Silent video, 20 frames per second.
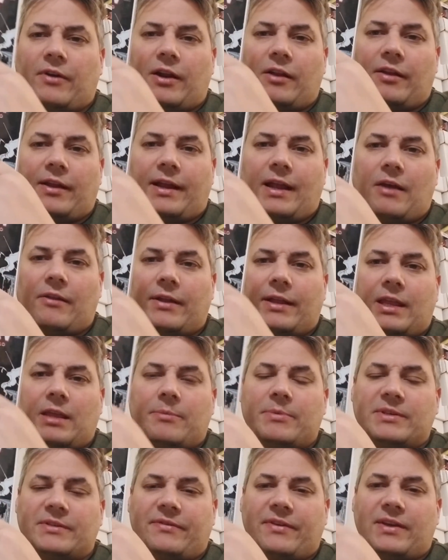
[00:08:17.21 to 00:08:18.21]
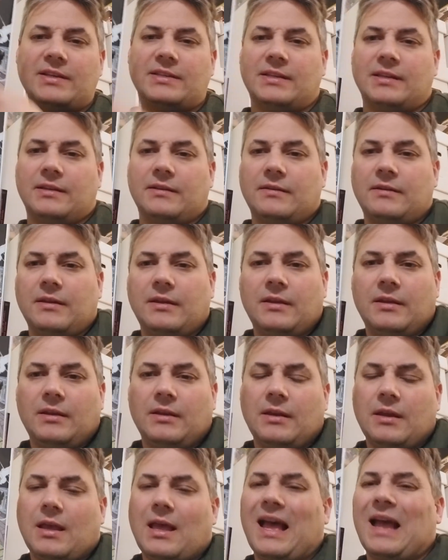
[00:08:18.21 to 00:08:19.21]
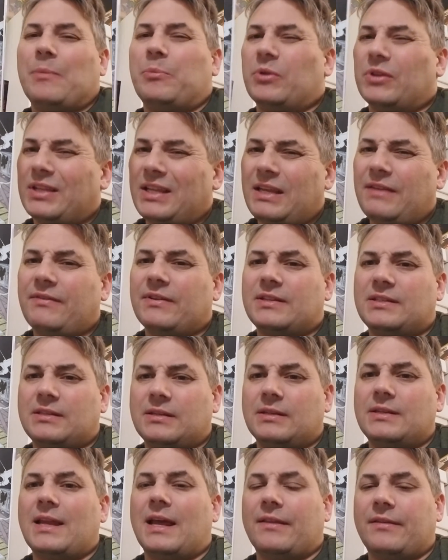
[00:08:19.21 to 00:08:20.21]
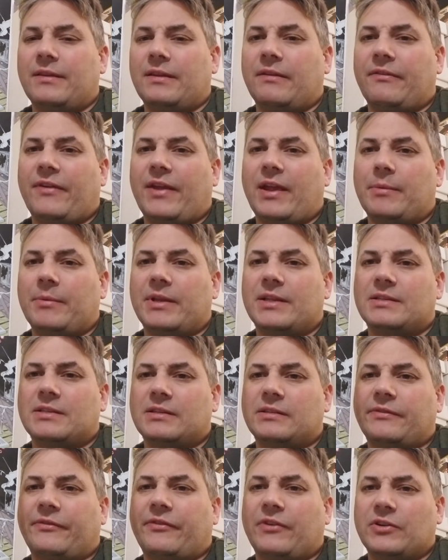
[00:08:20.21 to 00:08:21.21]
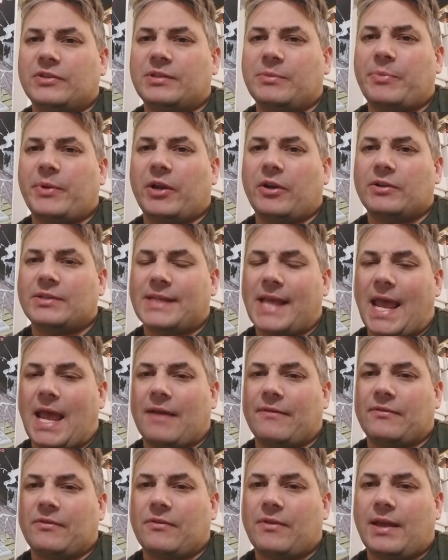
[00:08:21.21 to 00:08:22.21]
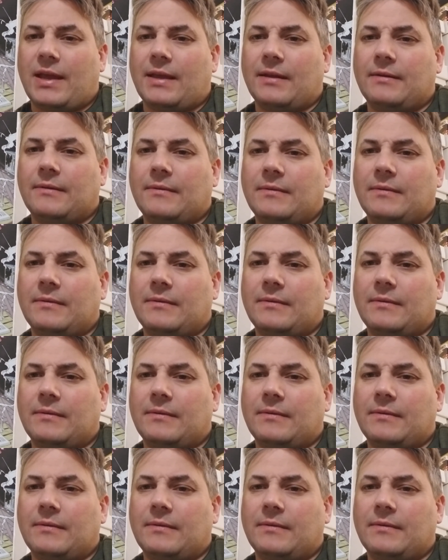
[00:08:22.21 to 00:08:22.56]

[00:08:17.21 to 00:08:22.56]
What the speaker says: I like how they keep his face hidden. I believe it's Death in the Family. It's his first appearance after that.